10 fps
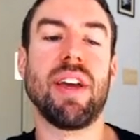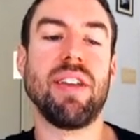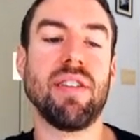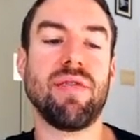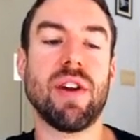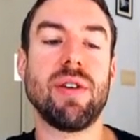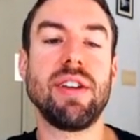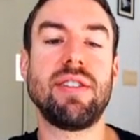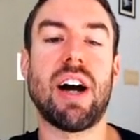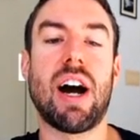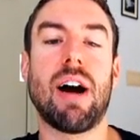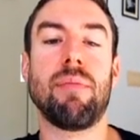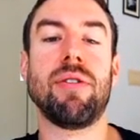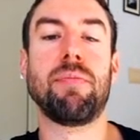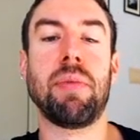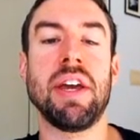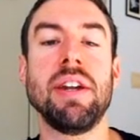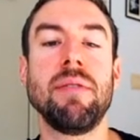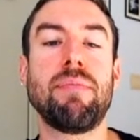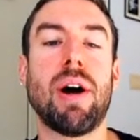in the very top, the
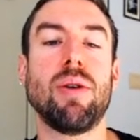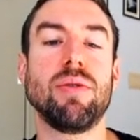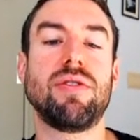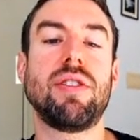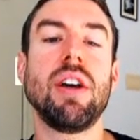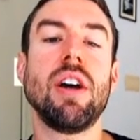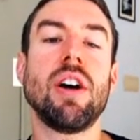pinned post,